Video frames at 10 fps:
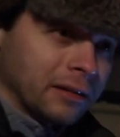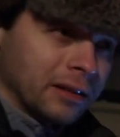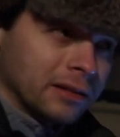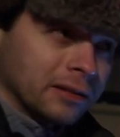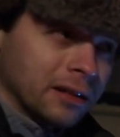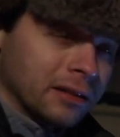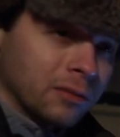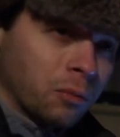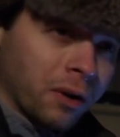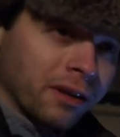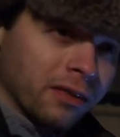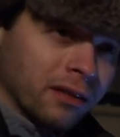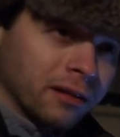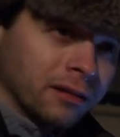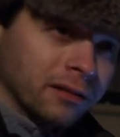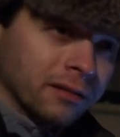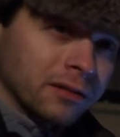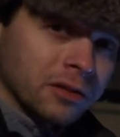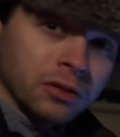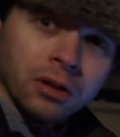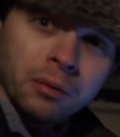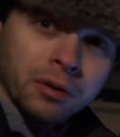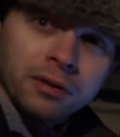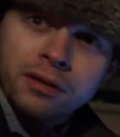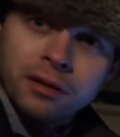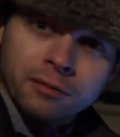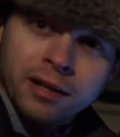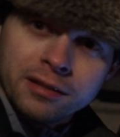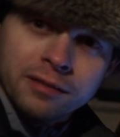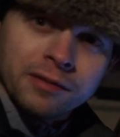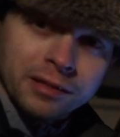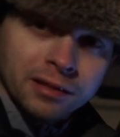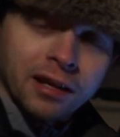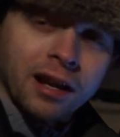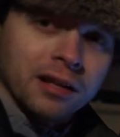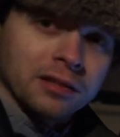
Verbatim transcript: it's it's one third slower than the rest of the sky.